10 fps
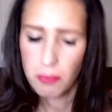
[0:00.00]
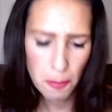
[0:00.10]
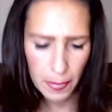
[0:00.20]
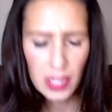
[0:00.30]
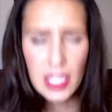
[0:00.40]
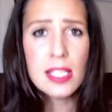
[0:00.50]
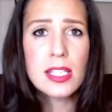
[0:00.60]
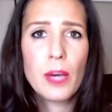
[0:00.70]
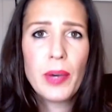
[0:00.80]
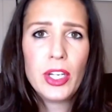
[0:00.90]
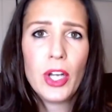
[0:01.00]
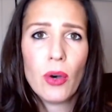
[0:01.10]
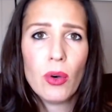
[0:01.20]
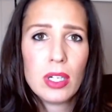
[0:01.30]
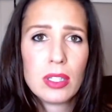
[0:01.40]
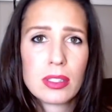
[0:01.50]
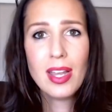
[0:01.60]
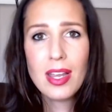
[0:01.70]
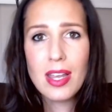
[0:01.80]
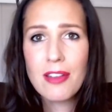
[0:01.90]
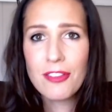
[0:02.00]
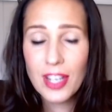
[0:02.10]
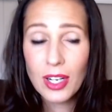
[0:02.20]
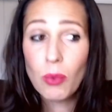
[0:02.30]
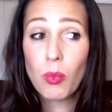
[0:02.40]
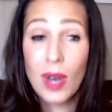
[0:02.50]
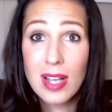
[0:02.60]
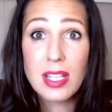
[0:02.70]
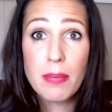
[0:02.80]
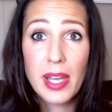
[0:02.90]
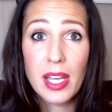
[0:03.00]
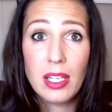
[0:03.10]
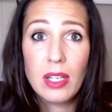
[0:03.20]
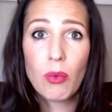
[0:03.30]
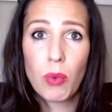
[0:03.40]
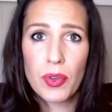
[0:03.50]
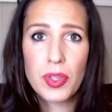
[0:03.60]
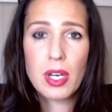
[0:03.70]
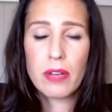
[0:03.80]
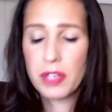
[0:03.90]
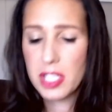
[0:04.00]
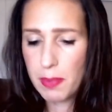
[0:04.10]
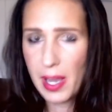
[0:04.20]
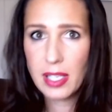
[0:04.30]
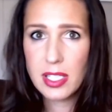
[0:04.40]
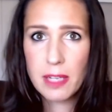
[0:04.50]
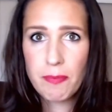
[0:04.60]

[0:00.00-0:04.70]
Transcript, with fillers: This is how I know. If there was a man worthy of respect,